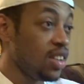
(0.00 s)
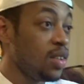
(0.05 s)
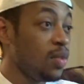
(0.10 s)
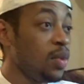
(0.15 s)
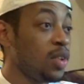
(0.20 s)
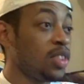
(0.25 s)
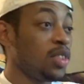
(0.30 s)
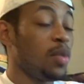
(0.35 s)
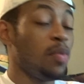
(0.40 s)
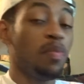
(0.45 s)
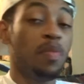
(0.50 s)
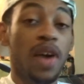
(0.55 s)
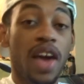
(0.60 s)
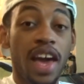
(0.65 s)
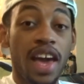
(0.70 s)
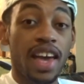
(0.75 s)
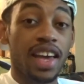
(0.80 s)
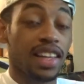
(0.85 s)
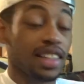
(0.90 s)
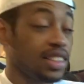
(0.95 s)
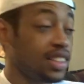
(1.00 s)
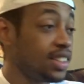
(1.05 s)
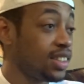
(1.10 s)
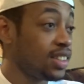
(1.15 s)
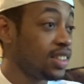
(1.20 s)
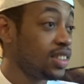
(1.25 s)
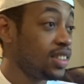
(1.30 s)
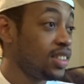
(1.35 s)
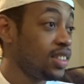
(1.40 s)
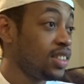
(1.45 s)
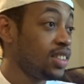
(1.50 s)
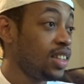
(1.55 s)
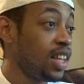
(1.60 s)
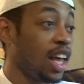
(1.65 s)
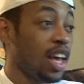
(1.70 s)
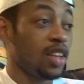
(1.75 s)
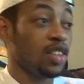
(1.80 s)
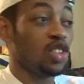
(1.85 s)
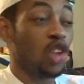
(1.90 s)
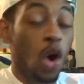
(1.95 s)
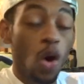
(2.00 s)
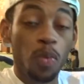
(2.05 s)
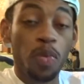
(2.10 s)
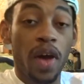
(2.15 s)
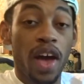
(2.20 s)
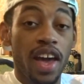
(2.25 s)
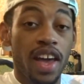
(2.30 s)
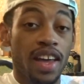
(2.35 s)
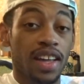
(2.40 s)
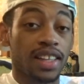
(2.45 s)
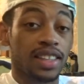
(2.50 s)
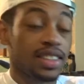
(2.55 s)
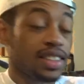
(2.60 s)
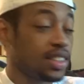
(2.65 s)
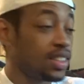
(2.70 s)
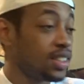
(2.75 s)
With the pants. Like, no pants.